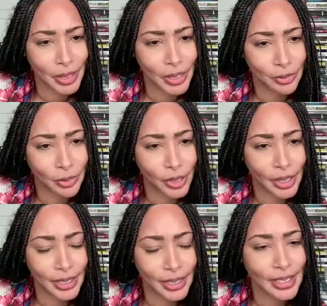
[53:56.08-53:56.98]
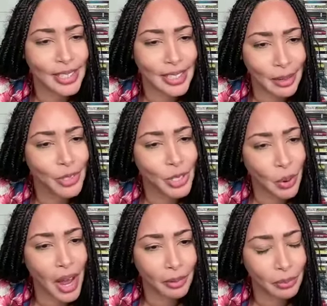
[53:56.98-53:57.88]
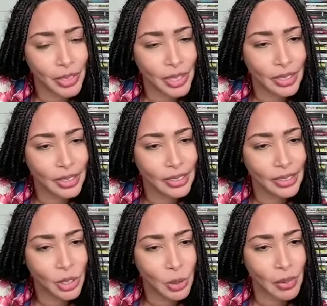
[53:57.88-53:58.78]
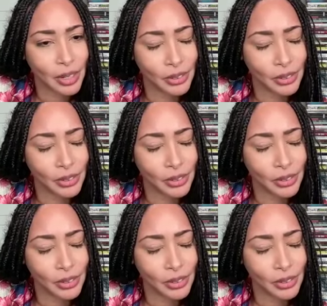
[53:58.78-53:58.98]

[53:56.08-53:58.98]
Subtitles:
metaphor, and it seemed so apt to my